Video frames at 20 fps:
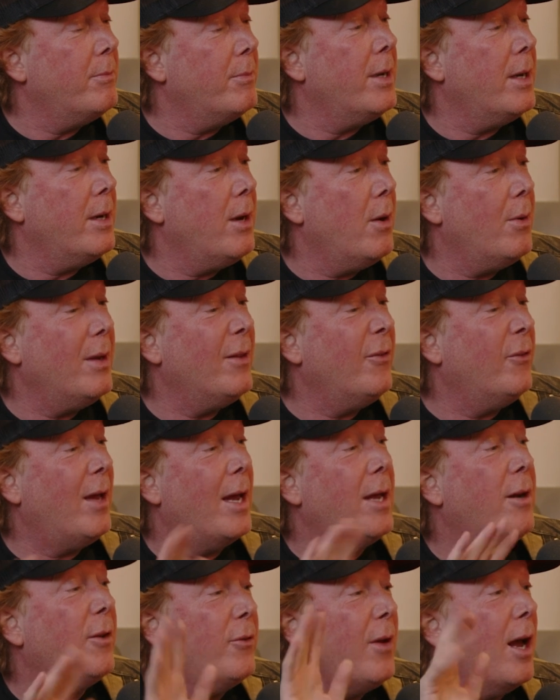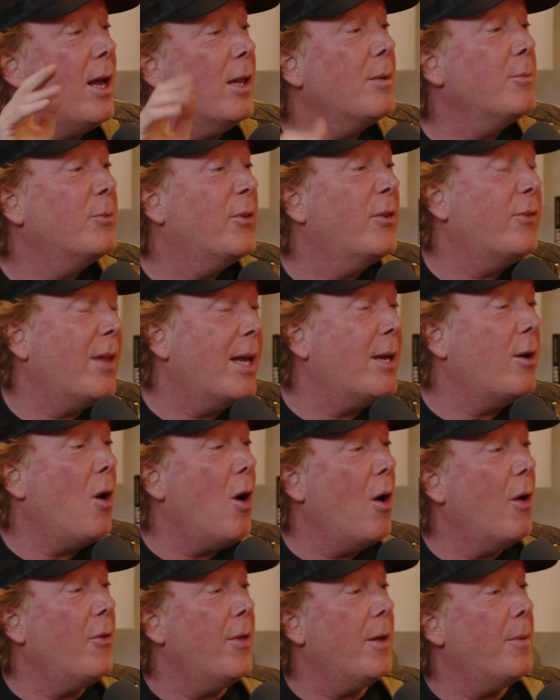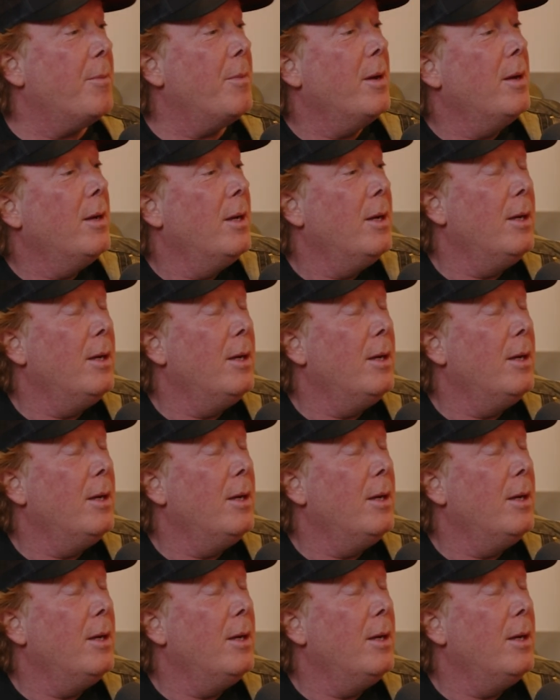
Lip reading: insane asylums, as they called them.